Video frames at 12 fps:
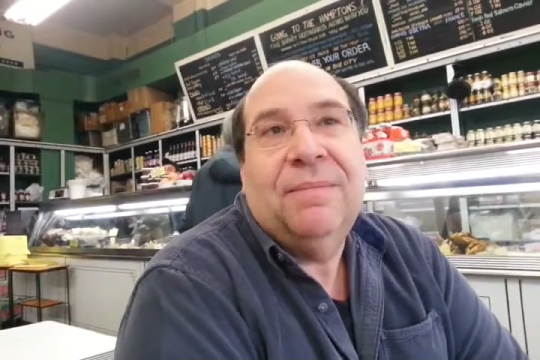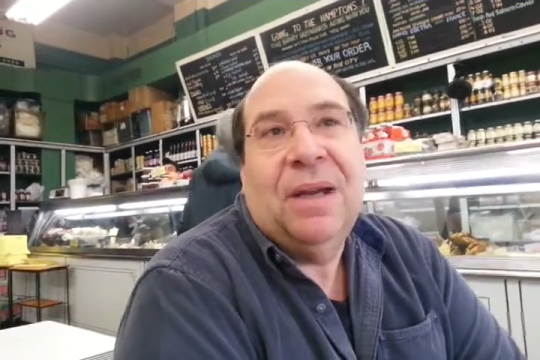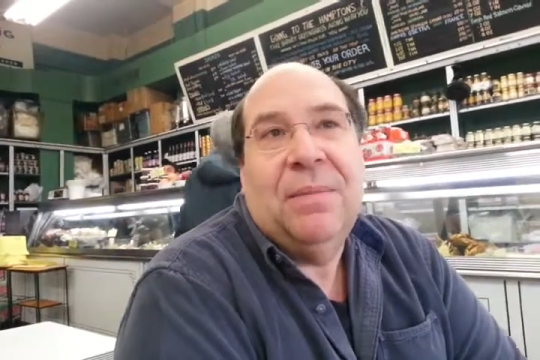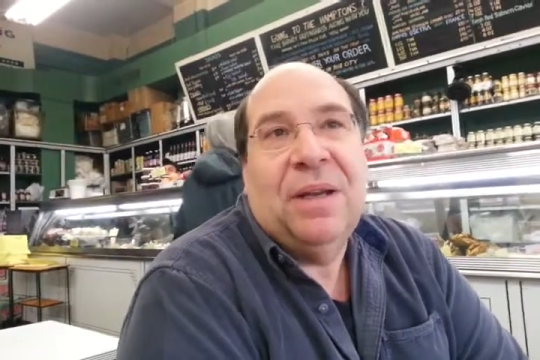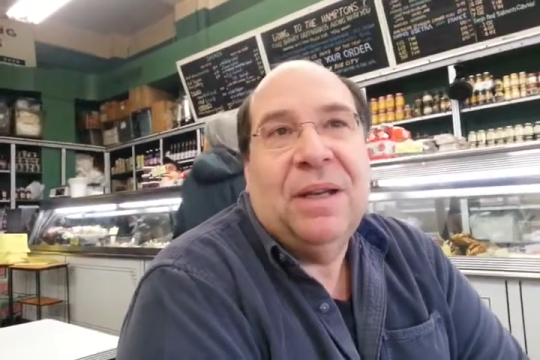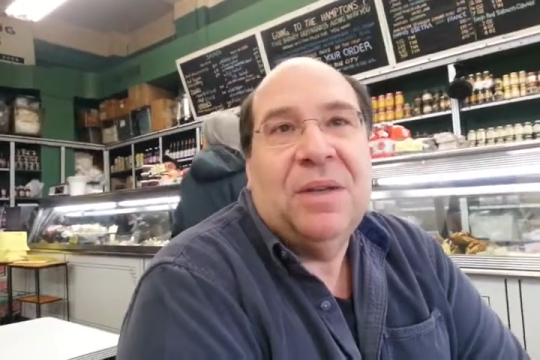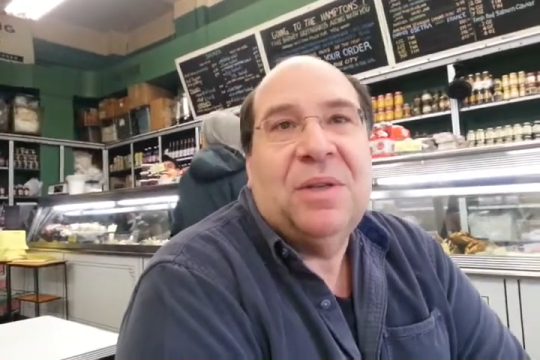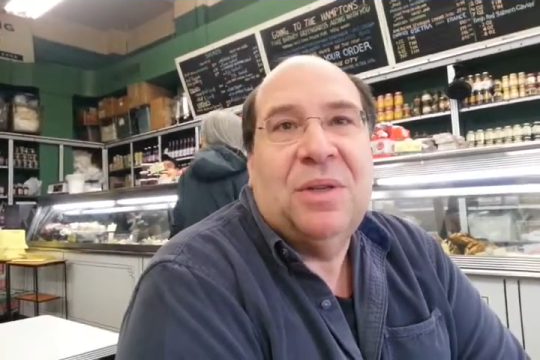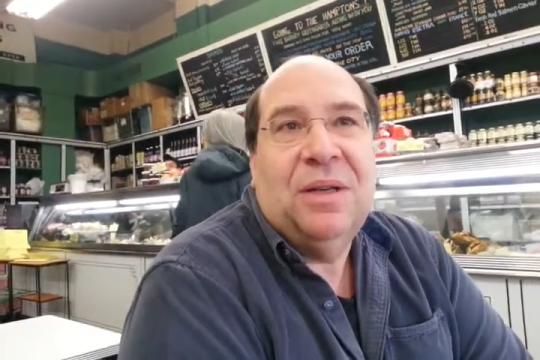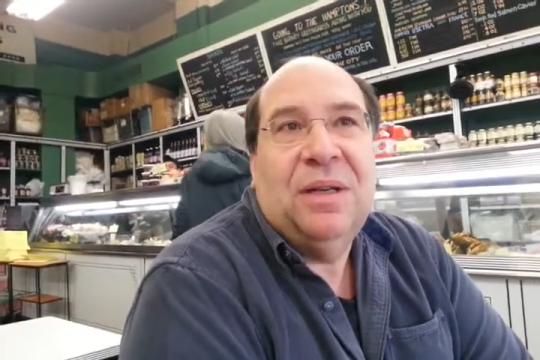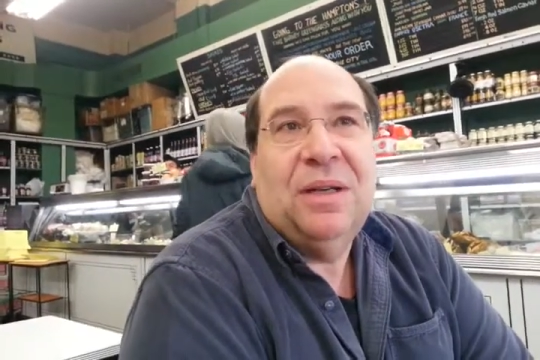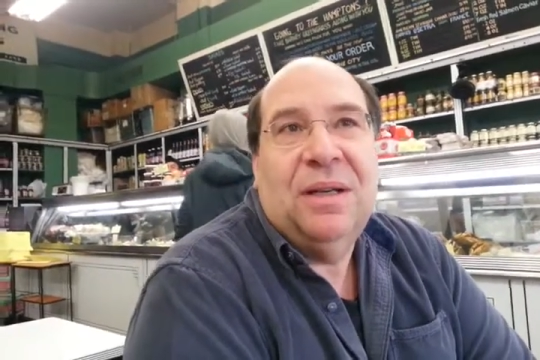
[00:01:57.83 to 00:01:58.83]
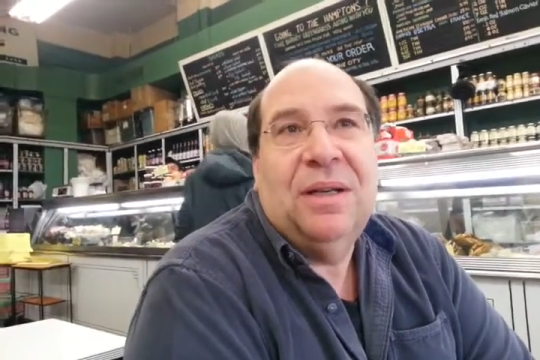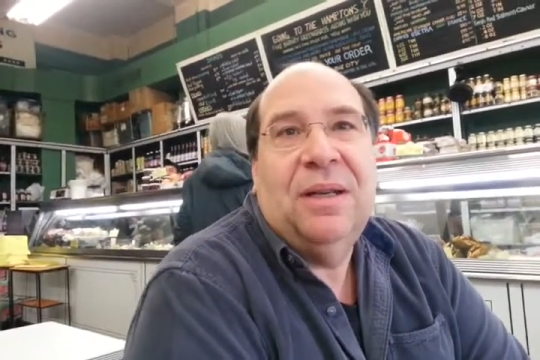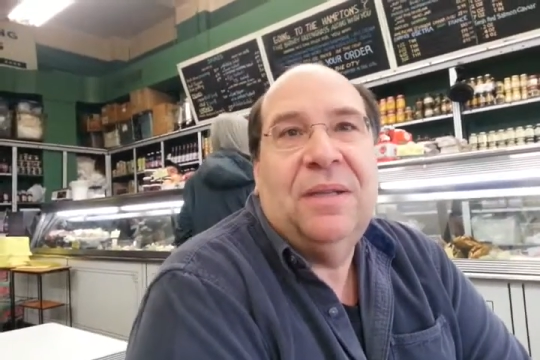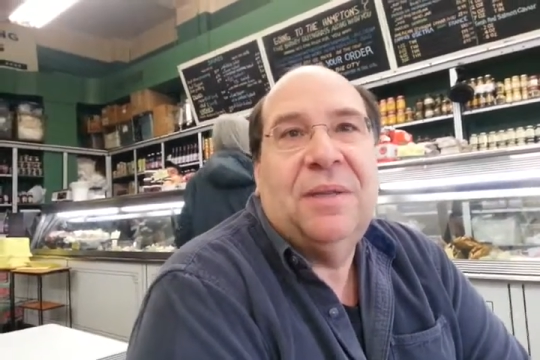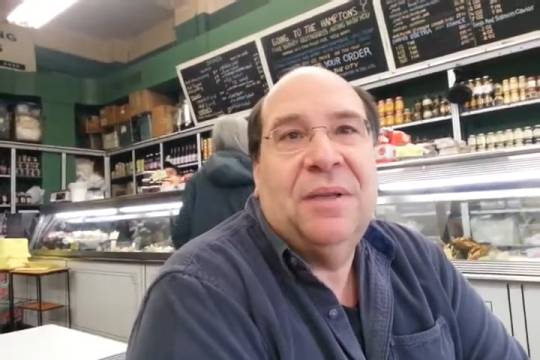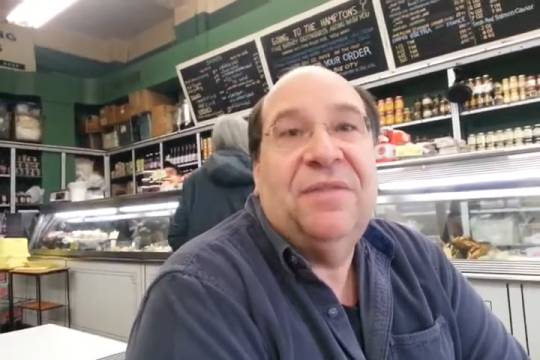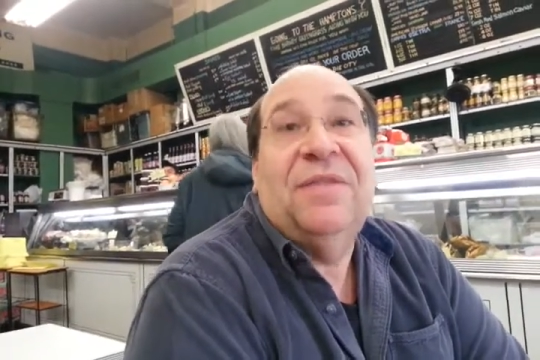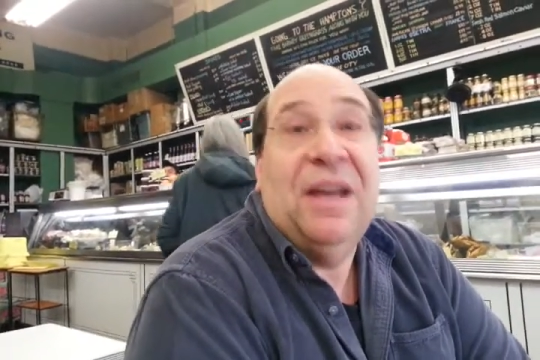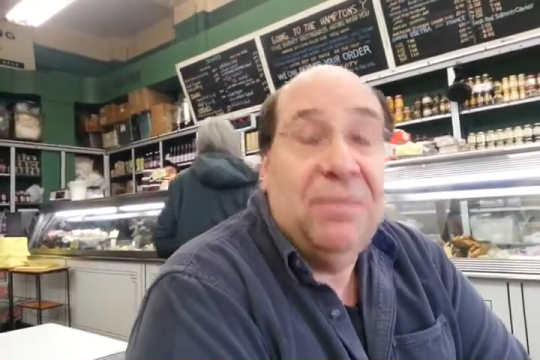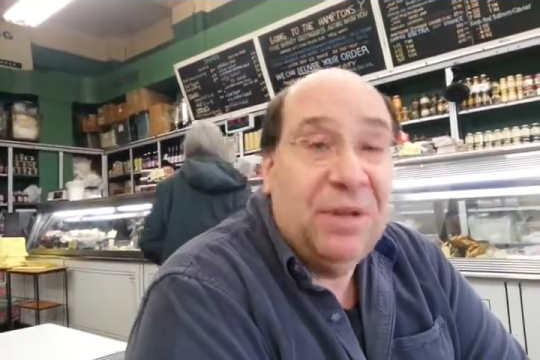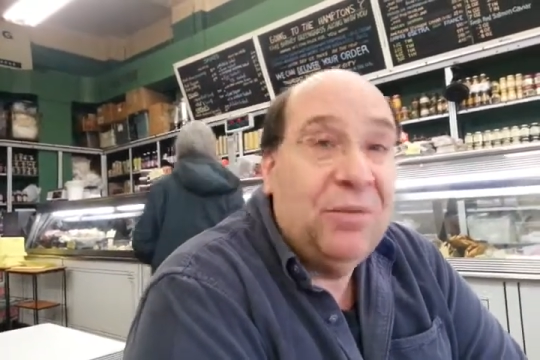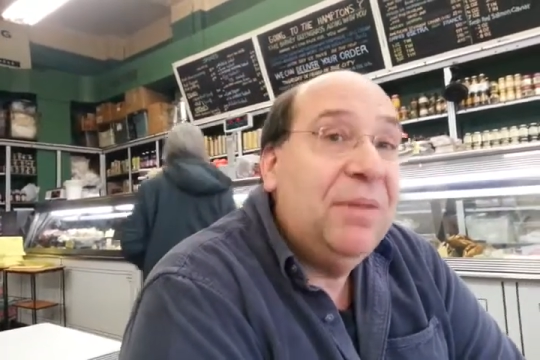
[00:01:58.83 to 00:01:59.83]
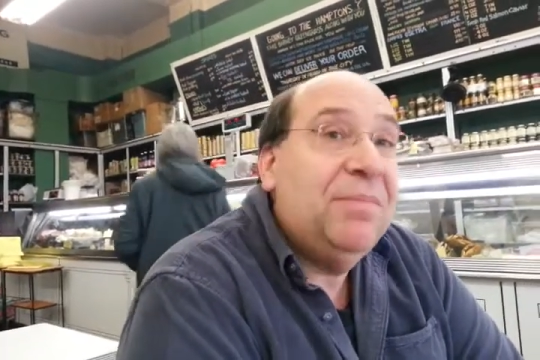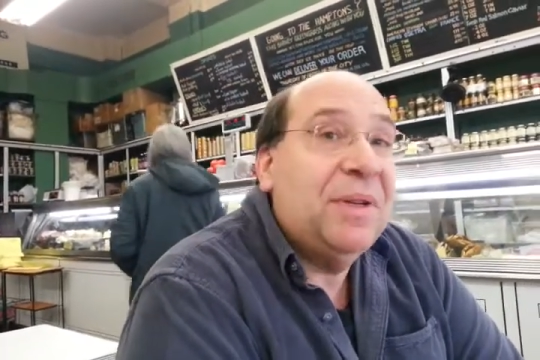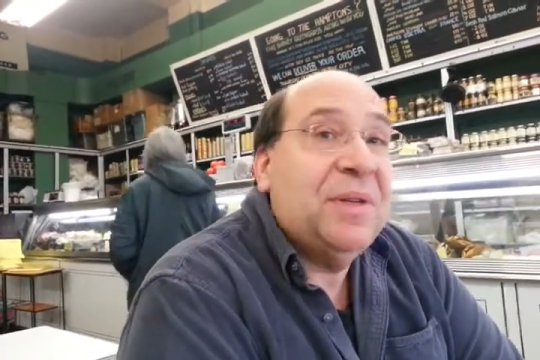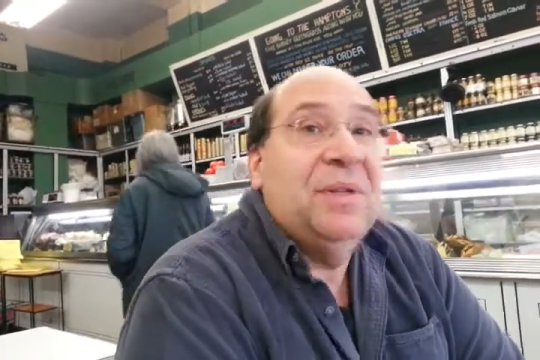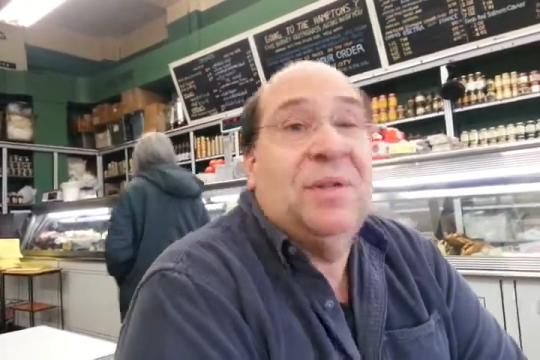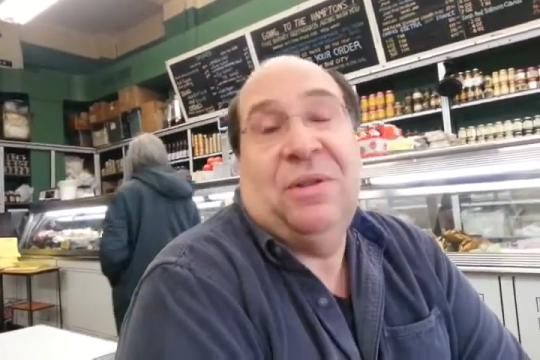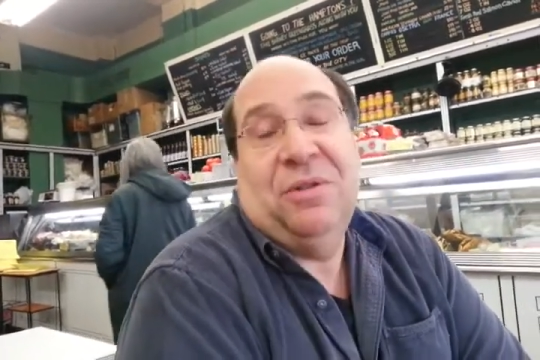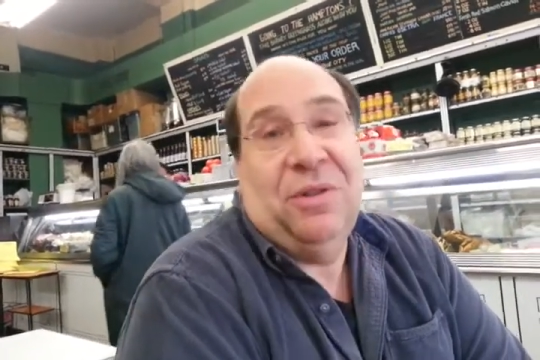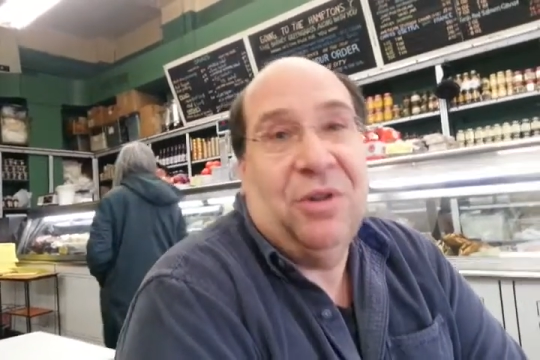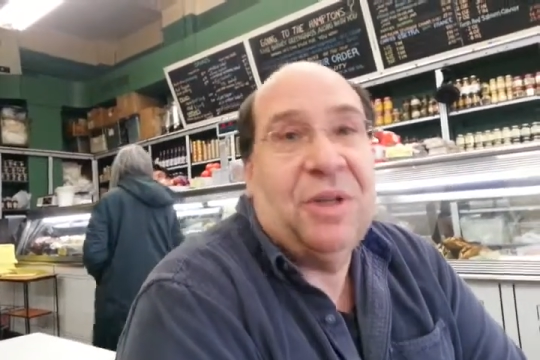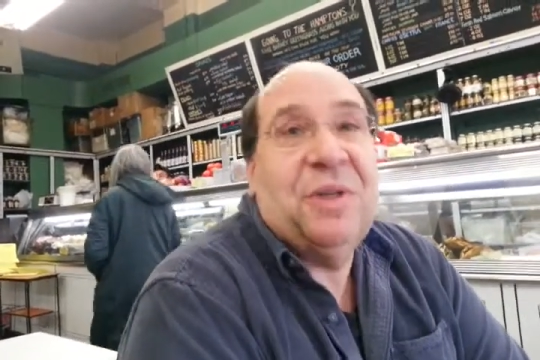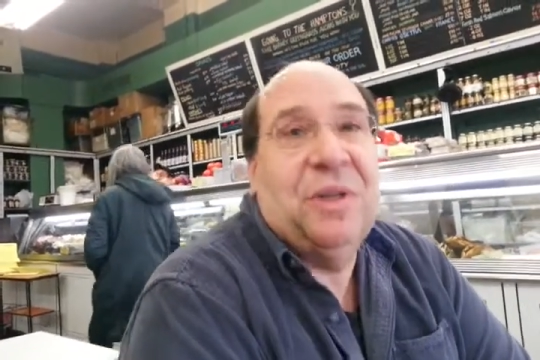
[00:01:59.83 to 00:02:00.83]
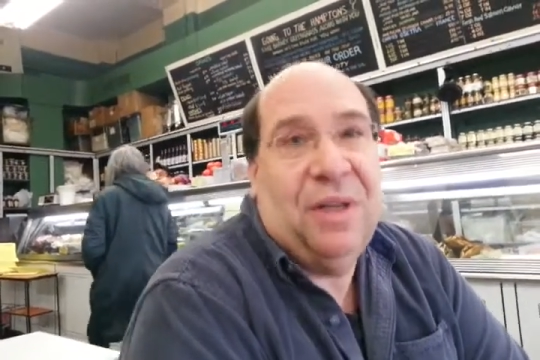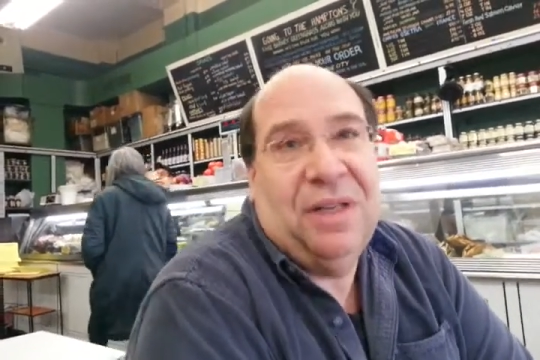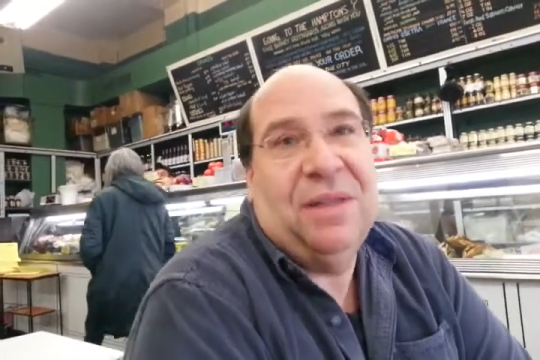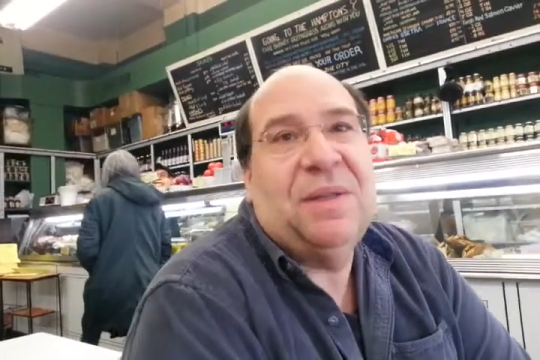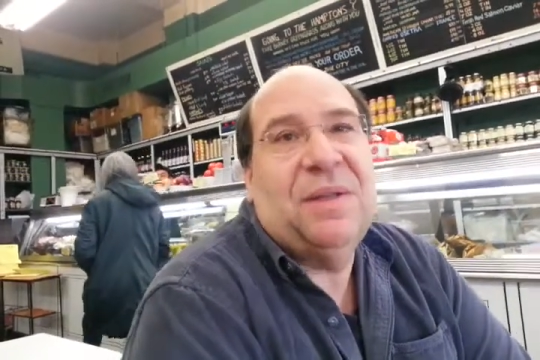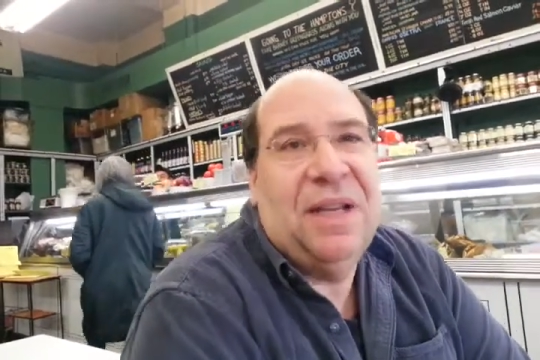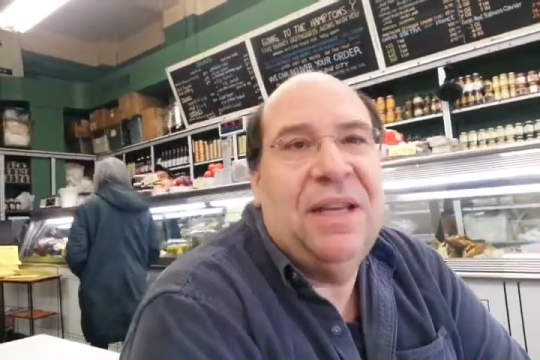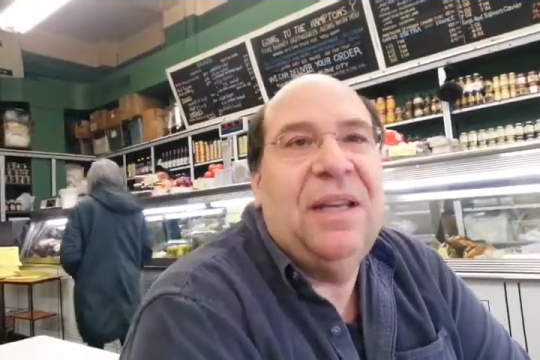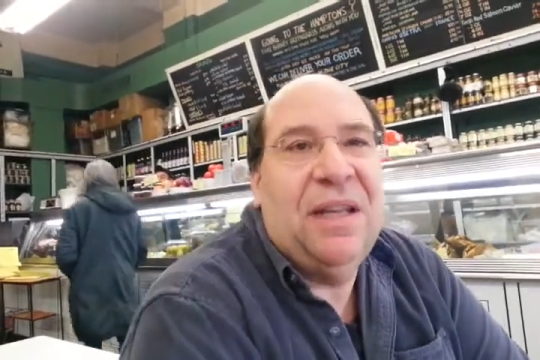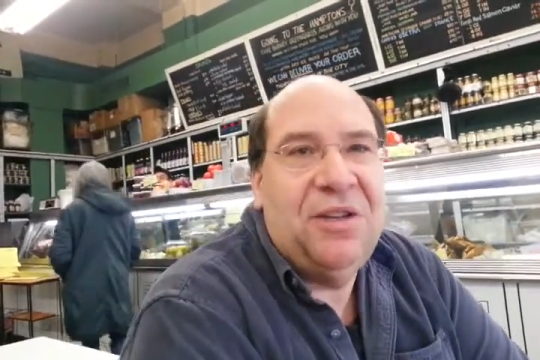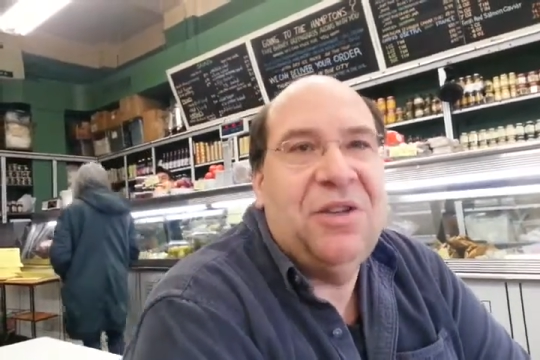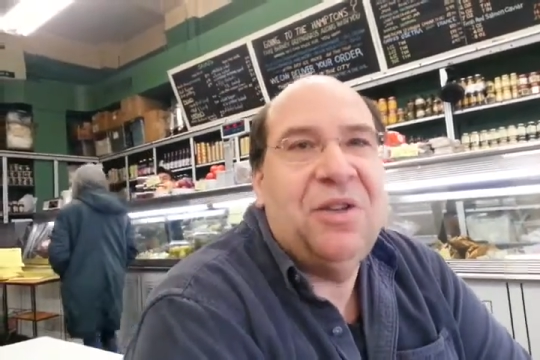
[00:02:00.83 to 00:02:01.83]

I mean, it's a it's a family-run business in New York City in this day and age.